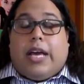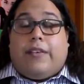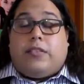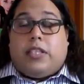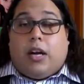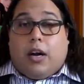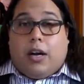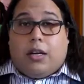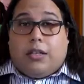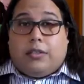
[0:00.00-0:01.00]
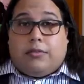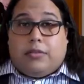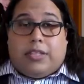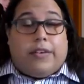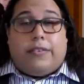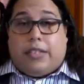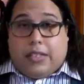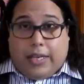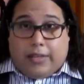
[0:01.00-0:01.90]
FDR definitely